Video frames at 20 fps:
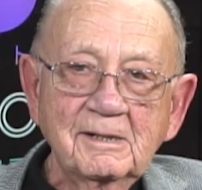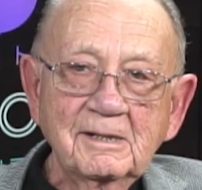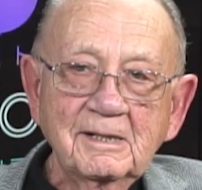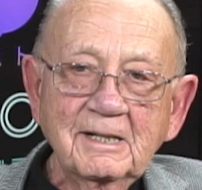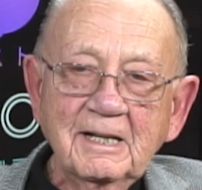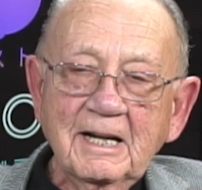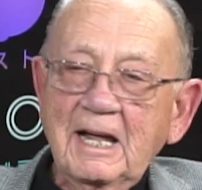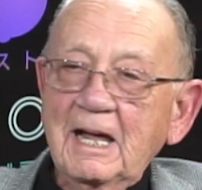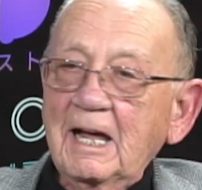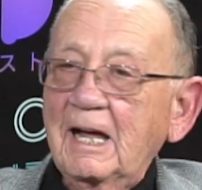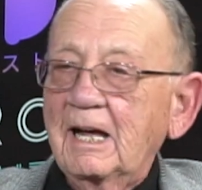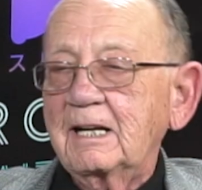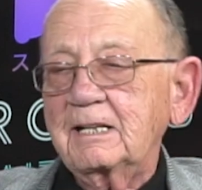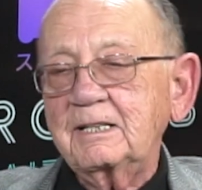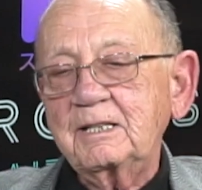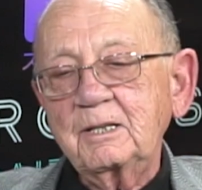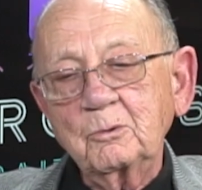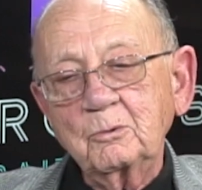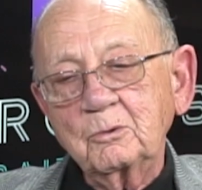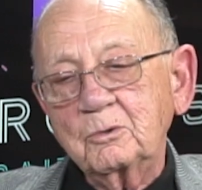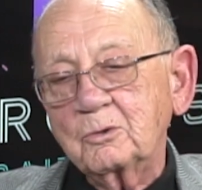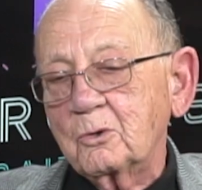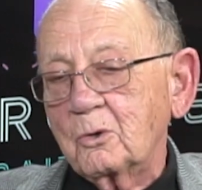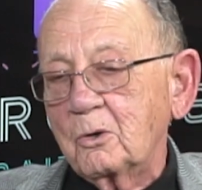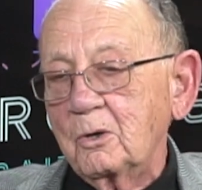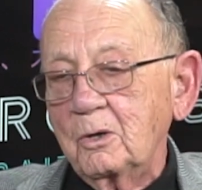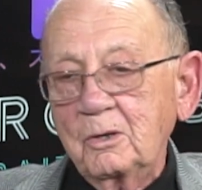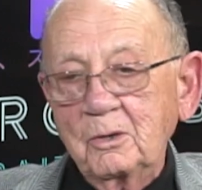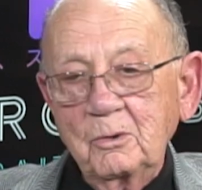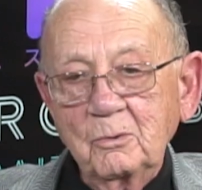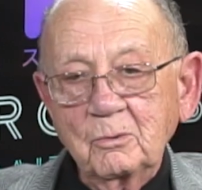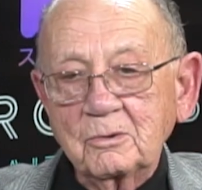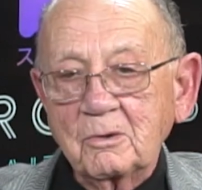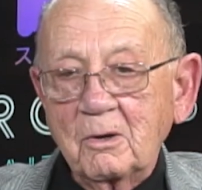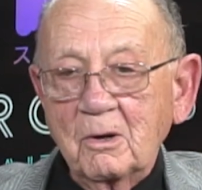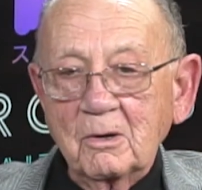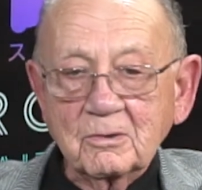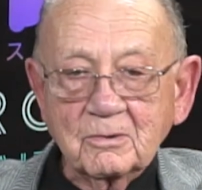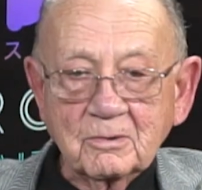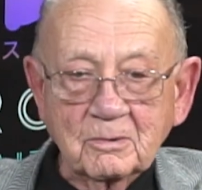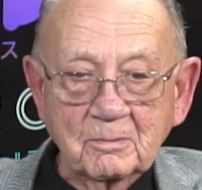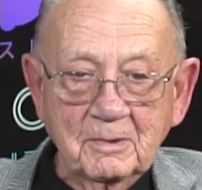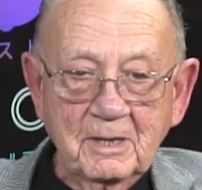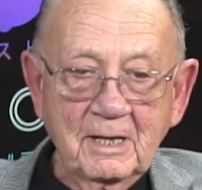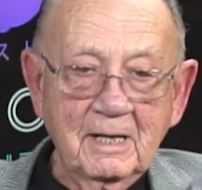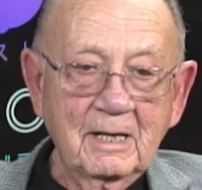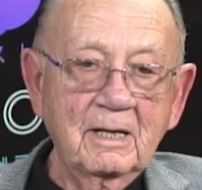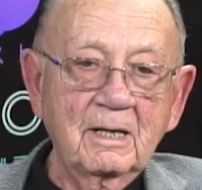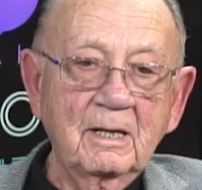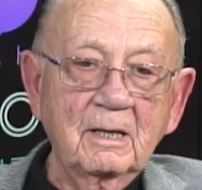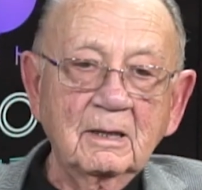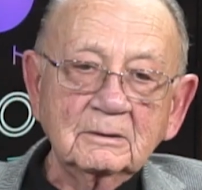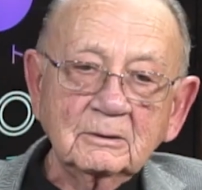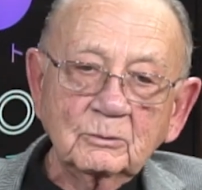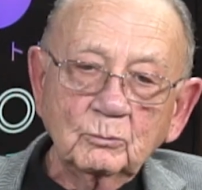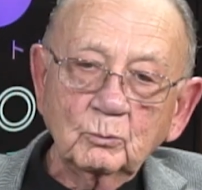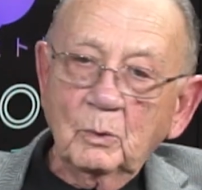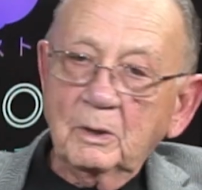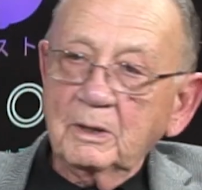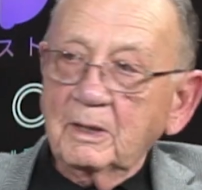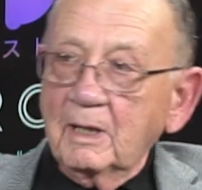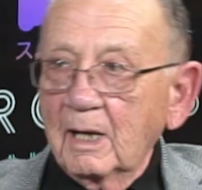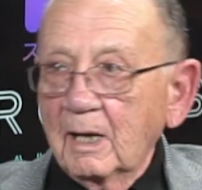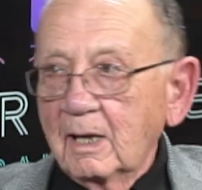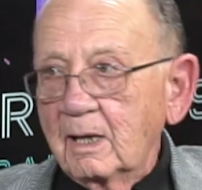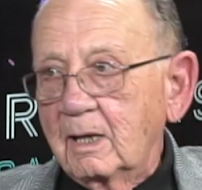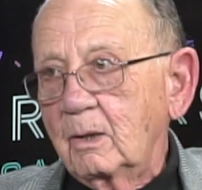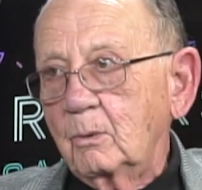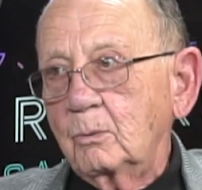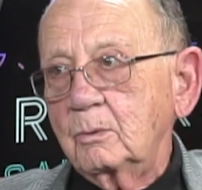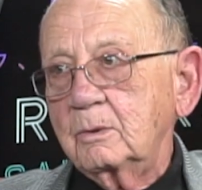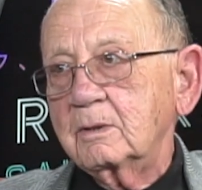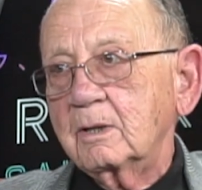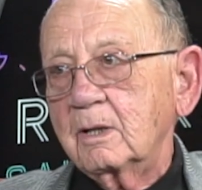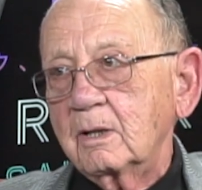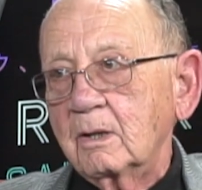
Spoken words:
guys. He was awesome, Danny. When Danny was in